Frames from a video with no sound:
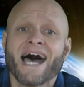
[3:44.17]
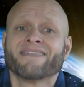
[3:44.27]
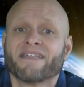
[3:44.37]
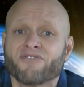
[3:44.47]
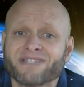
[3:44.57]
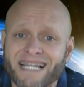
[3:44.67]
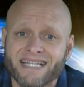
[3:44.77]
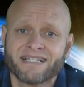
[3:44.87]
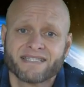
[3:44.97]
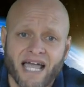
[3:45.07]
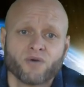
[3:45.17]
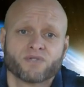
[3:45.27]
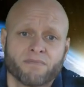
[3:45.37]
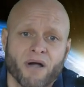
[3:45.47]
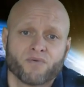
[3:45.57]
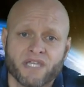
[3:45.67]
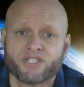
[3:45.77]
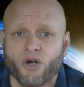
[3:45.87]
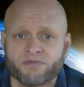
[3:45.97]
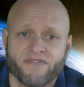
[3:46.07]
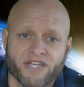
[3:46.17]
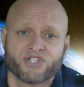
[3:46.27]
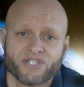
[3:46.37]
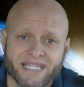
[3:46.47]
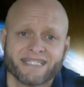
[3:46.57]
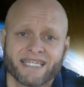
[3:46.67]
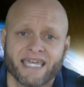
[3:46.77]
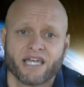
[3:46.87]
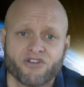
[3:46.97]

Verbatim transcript: and that there is little doubt about these observations indicate